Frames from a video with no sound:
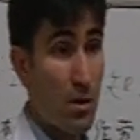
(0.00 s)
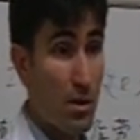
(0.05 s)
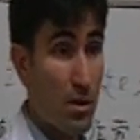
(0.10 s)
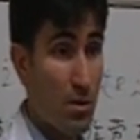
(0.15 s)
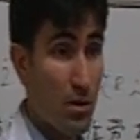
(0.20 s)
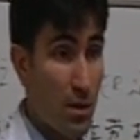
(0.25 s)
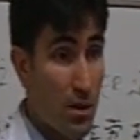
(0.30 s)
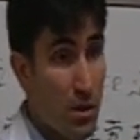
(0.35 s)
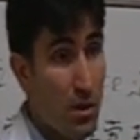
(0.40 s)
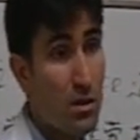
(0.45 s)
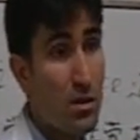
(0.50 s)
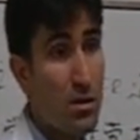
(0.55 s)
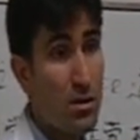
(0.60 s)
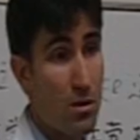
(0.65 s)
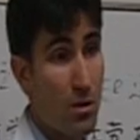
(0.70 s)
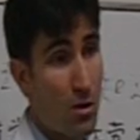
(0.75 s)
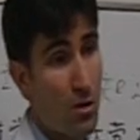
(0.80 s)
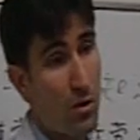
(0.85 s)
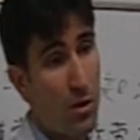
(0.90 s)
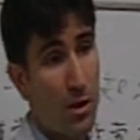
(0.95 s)
and this
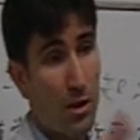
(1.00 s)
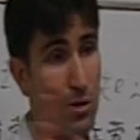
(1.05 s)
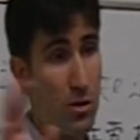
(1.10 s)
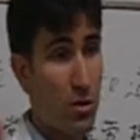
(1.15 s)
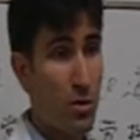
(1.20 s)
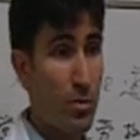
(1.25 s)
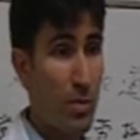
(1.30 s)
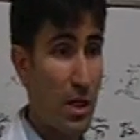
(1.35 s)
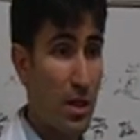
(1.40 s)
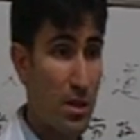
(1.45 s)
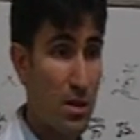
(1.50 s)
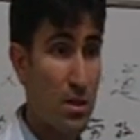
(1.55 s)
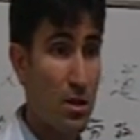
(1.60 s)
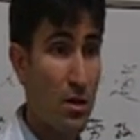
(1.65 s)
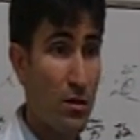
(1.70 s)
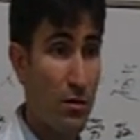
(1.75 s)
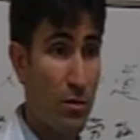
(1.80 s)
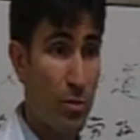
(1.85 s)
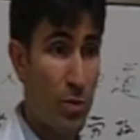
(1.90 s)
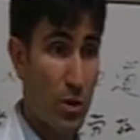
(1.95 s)
is a whole lecture by
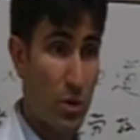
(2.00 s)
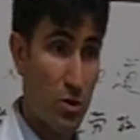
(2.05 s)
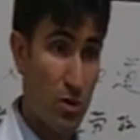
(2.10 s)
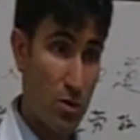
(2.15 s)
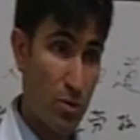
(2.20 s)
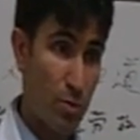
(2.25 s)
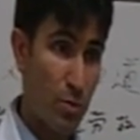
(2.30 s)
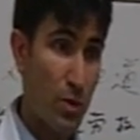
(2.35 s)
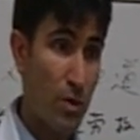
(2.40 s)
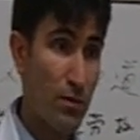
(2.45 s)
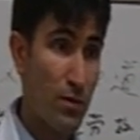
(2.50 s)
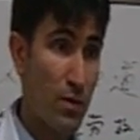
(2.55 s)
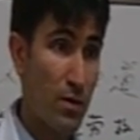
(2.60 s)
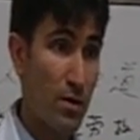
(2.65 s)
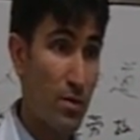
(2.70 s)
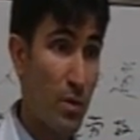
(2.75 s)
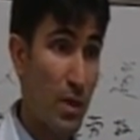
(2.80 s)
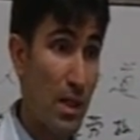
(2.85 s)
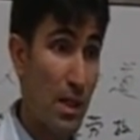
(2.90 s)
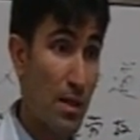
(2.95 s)
itself, but just
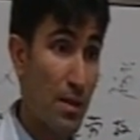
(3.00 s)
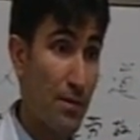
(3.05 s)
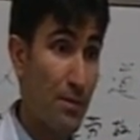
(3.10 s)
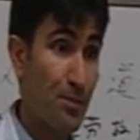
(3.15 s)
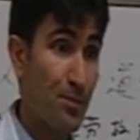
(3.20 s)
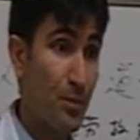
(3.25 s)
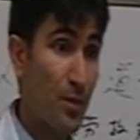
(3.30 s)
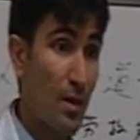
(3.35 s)
briefly, meaning